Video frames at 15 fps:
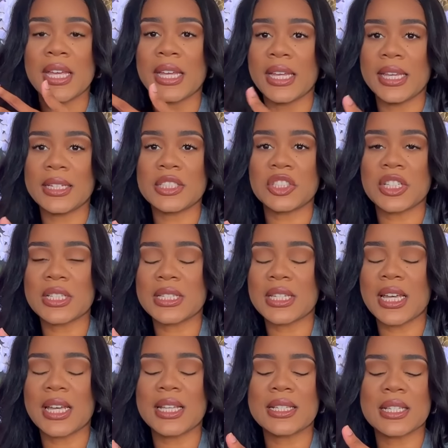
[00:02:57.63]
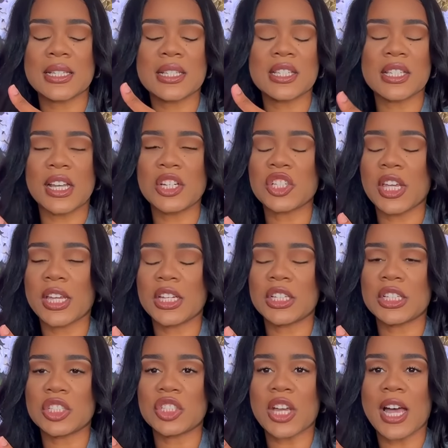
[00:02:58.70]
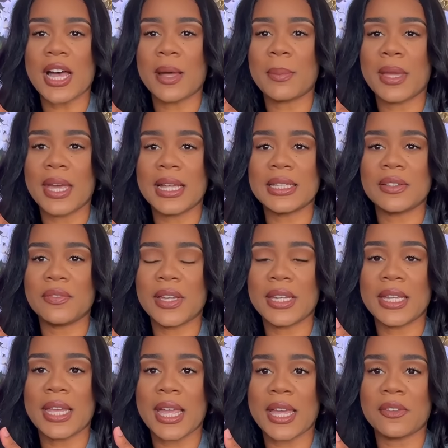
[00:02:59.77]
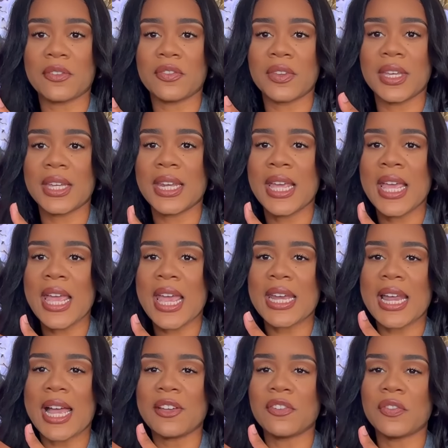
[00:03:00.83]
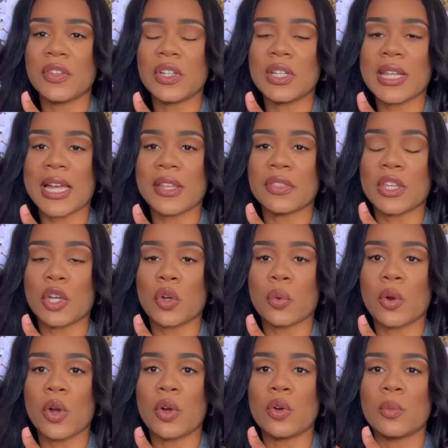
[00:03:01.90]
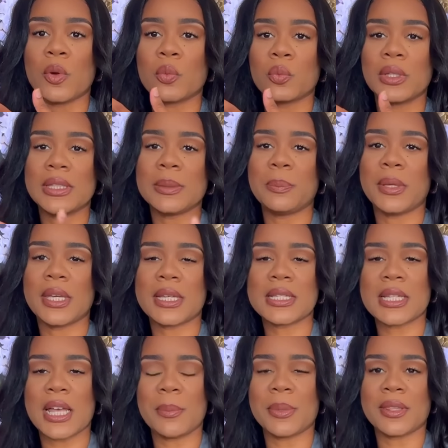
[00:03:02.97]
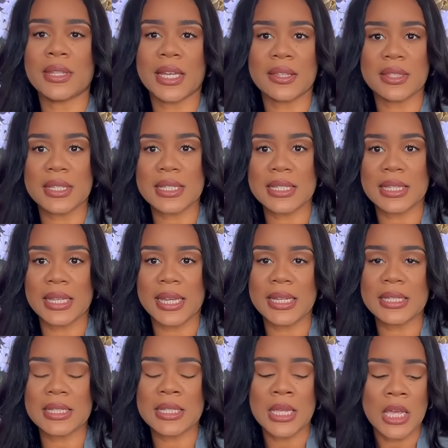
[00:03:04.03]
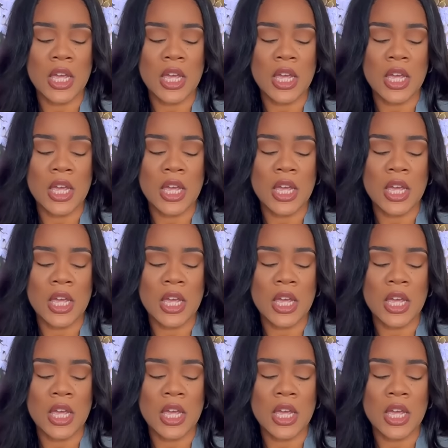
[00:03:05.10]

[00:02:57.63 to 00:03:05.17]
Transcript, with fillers: It just does such a good job elevating a fit. And I feel like the chrome really picks up in like the slate